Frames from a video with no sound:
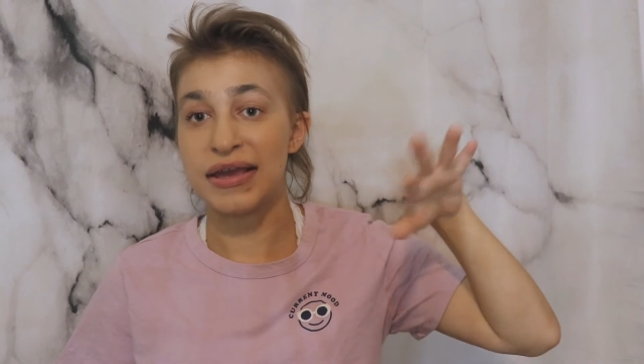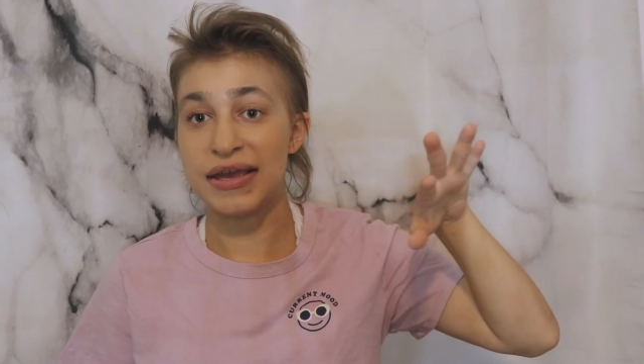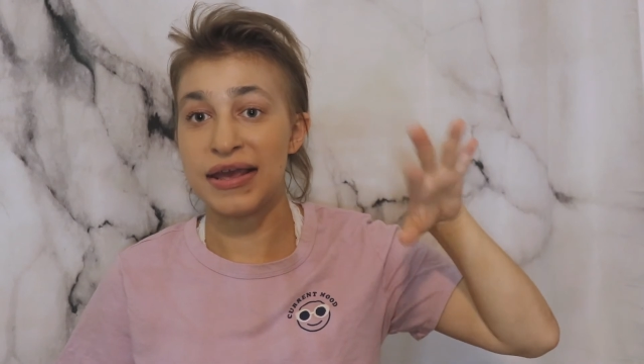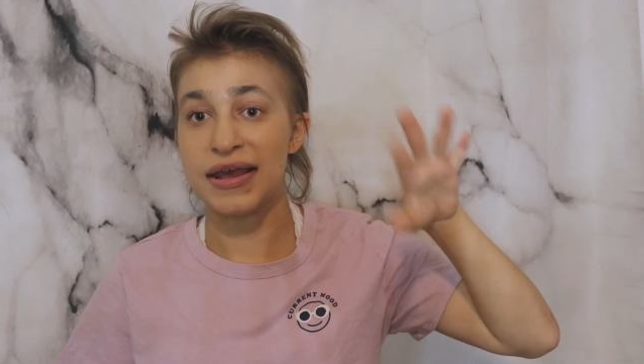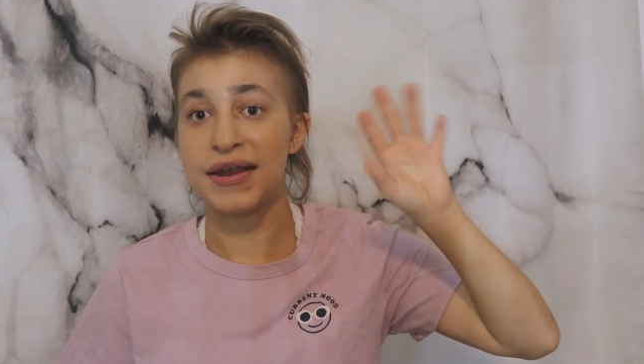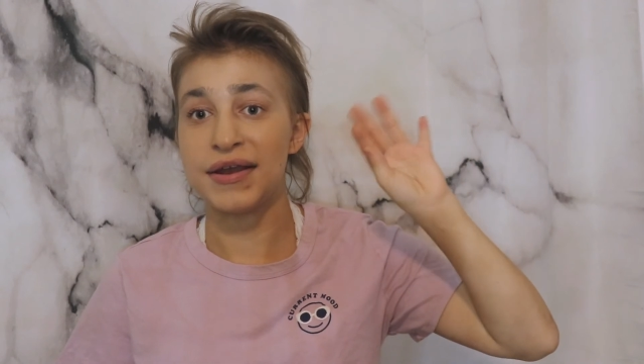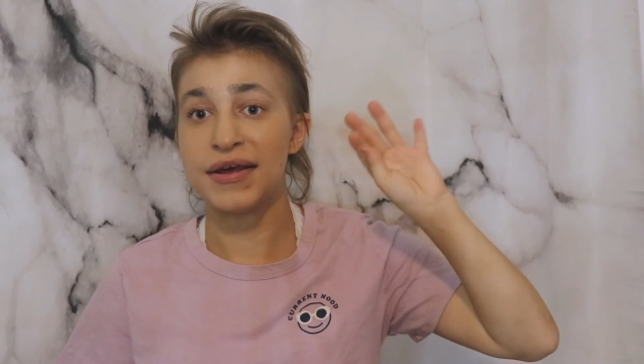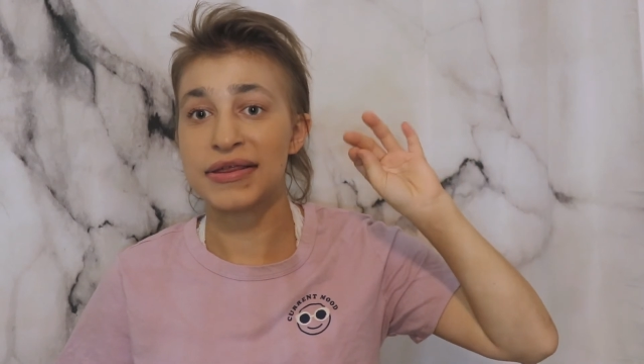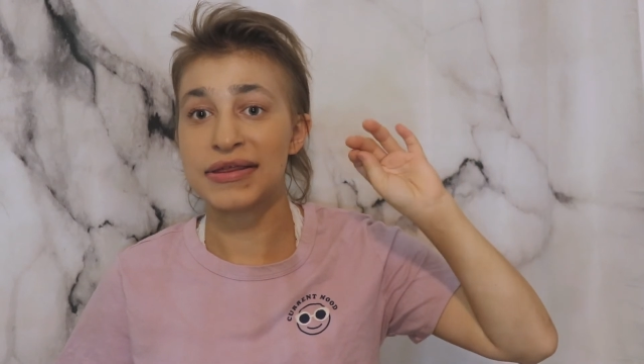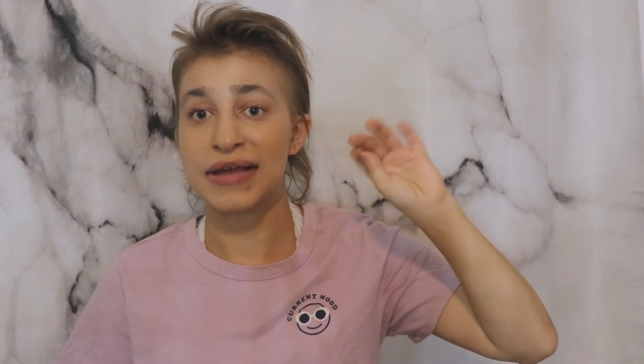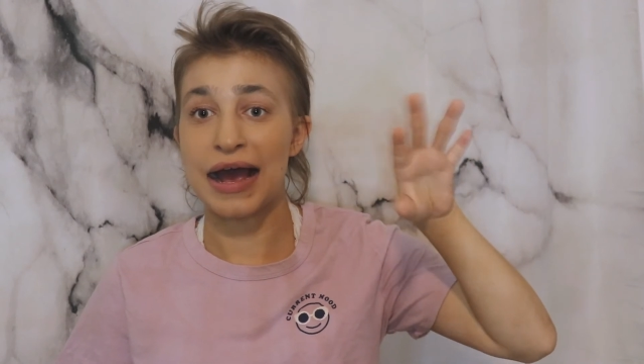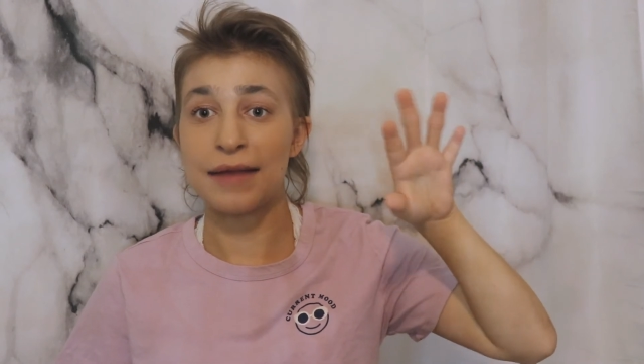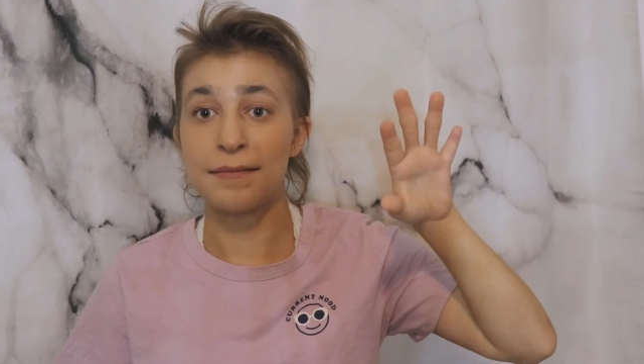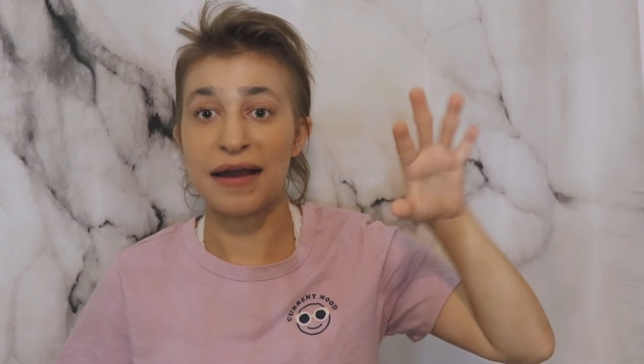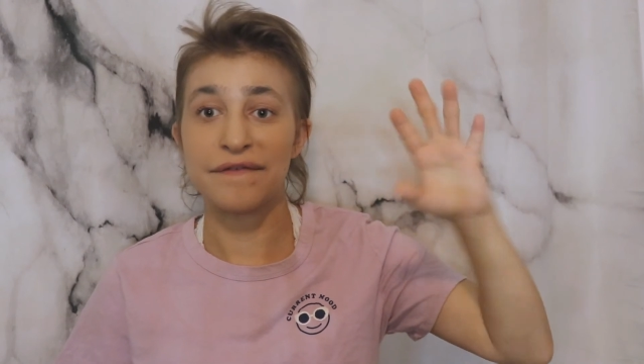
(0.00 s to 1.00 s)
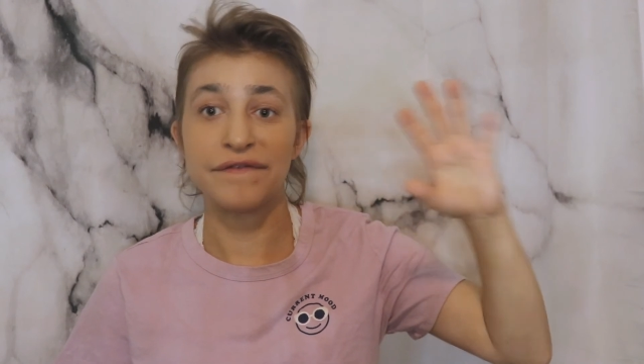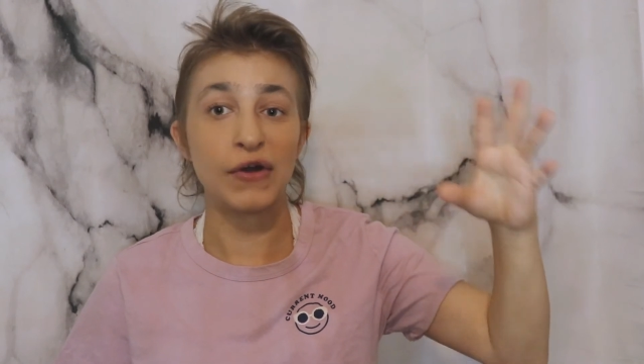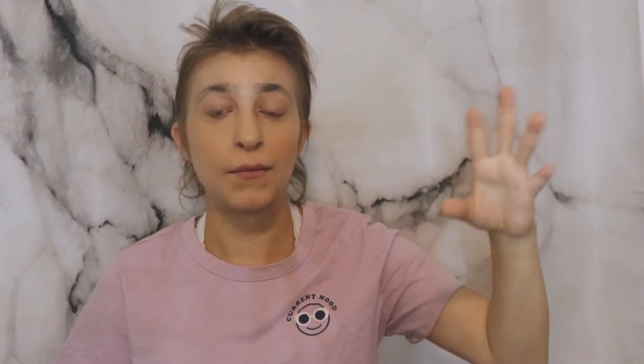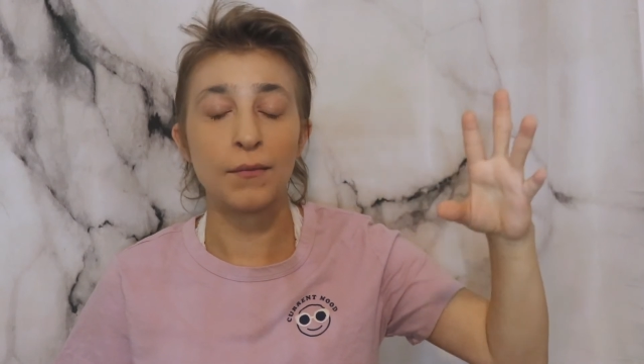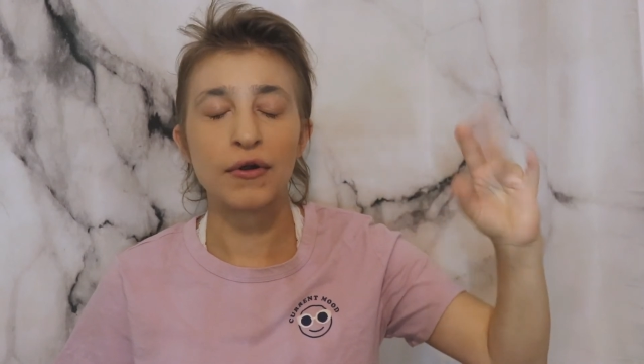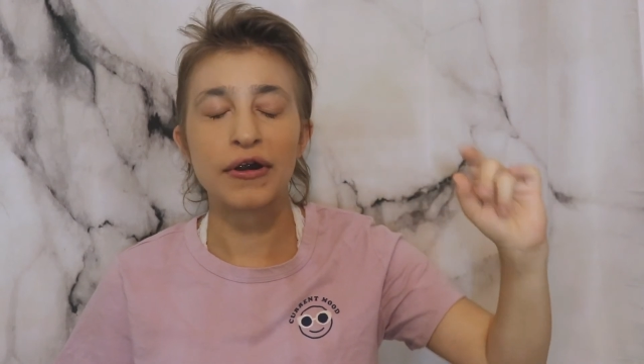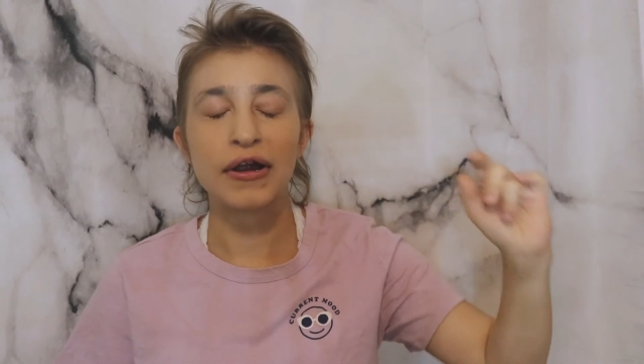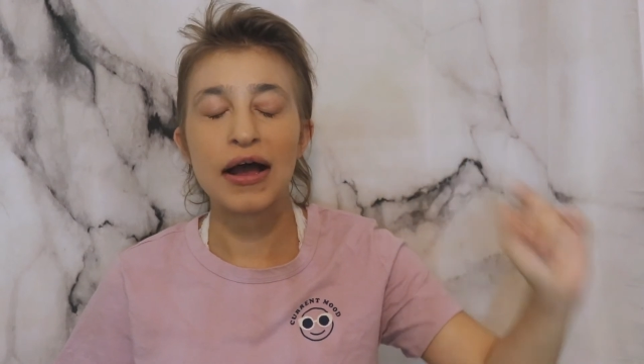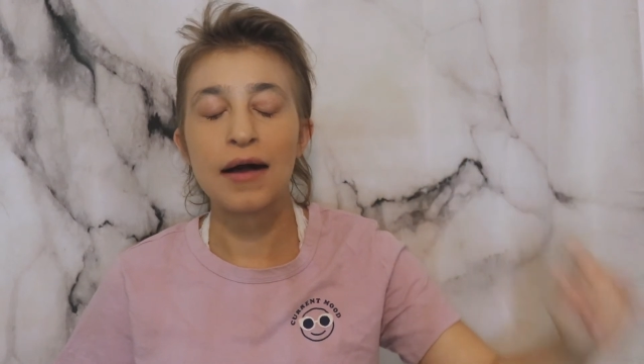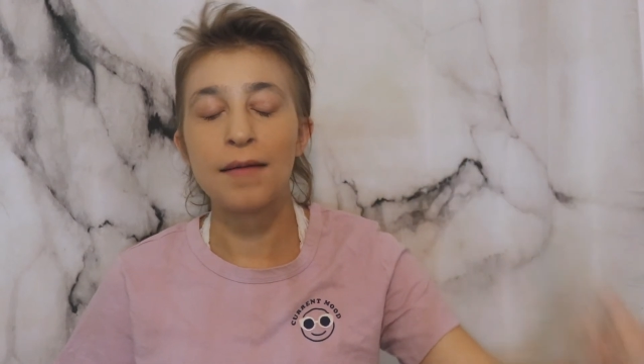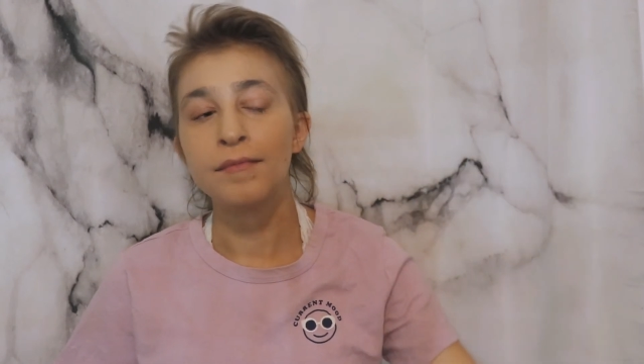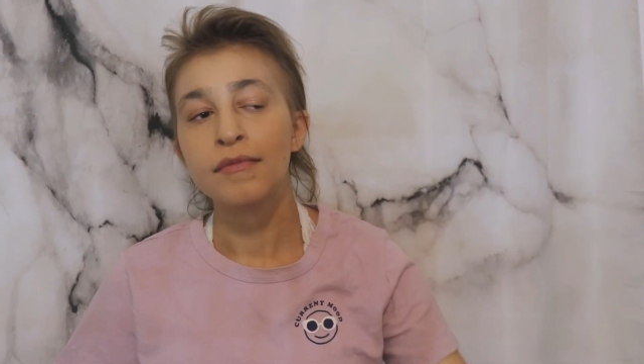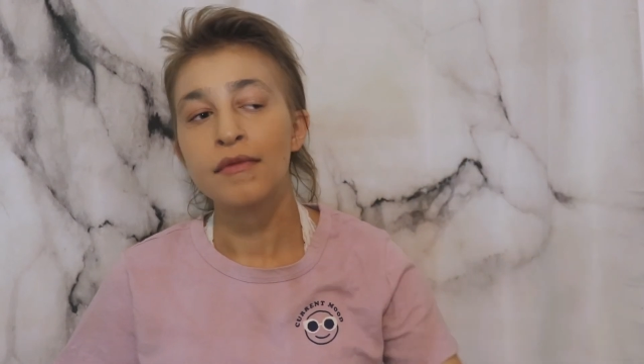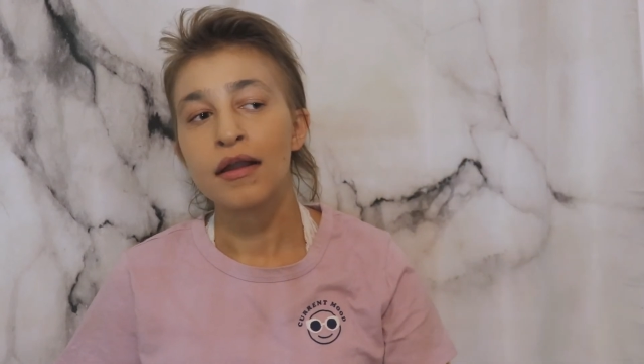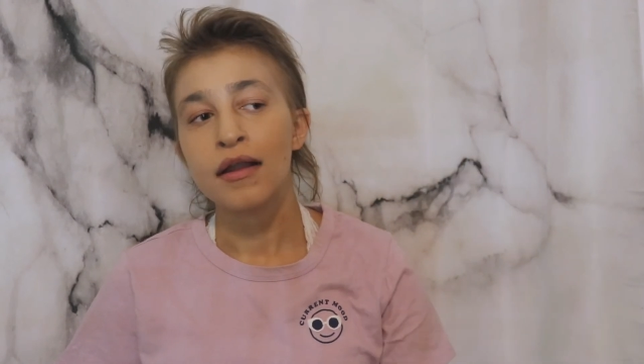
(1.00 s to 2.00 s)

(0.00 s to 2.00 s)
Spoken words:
inside my Filmora,